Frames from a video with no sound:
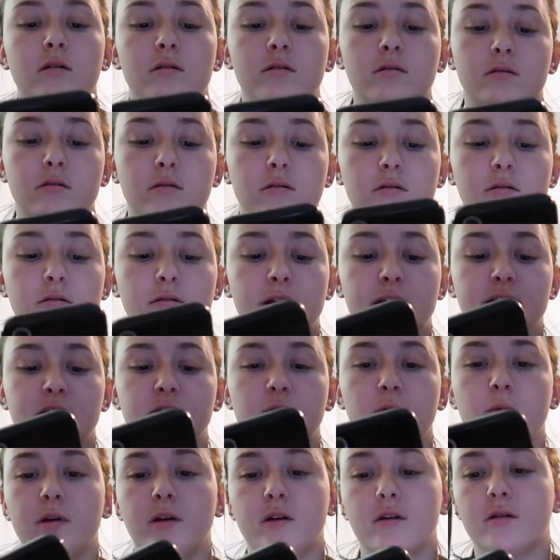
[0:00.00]
Huh,
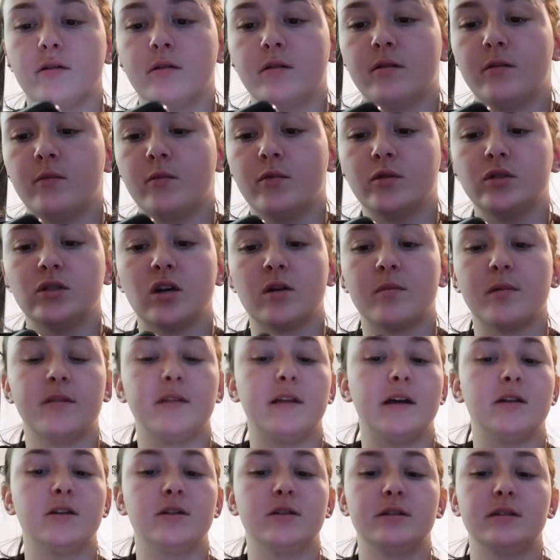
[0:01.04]
that's weird. We'll talk about
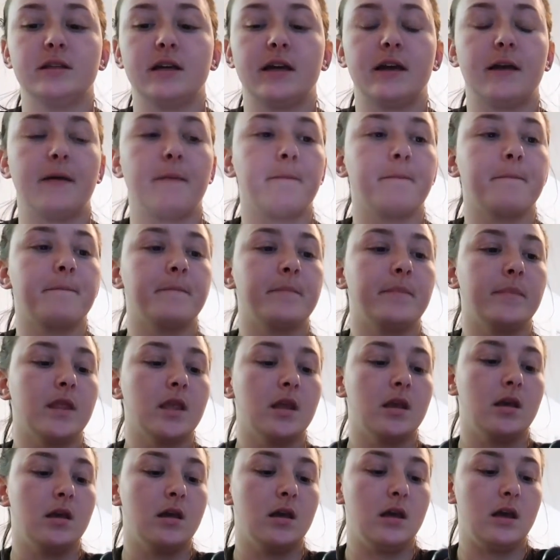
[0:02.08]
that in just a second.
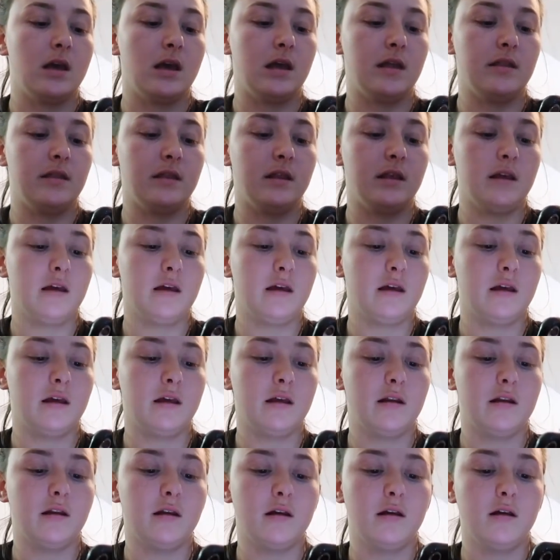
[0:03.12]
And
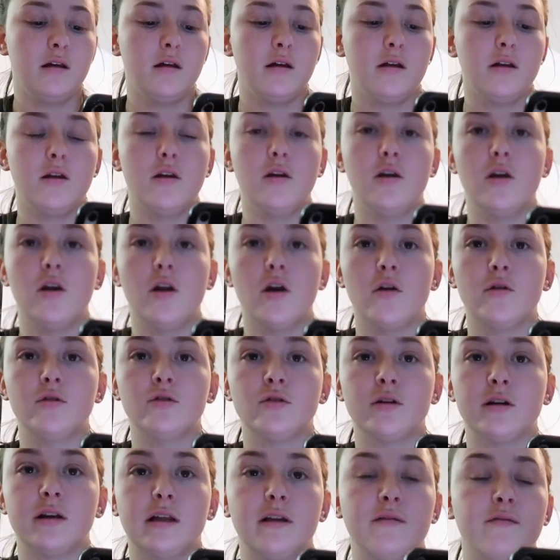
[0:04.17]
then no
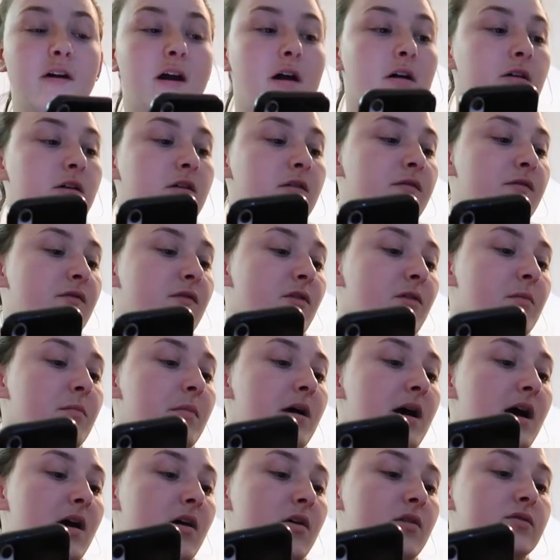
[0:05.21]
trending value for
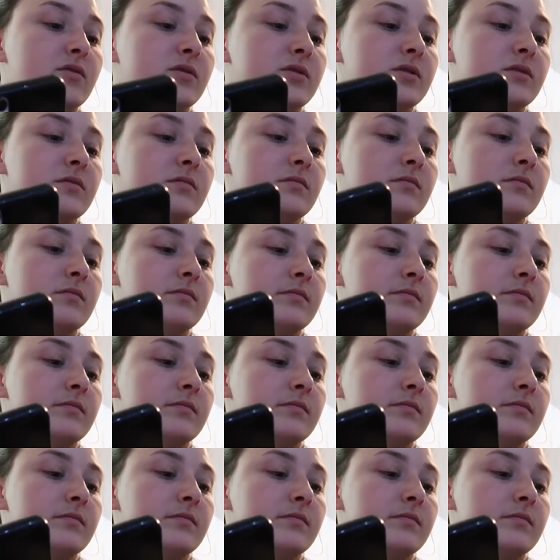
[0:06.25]
Miles.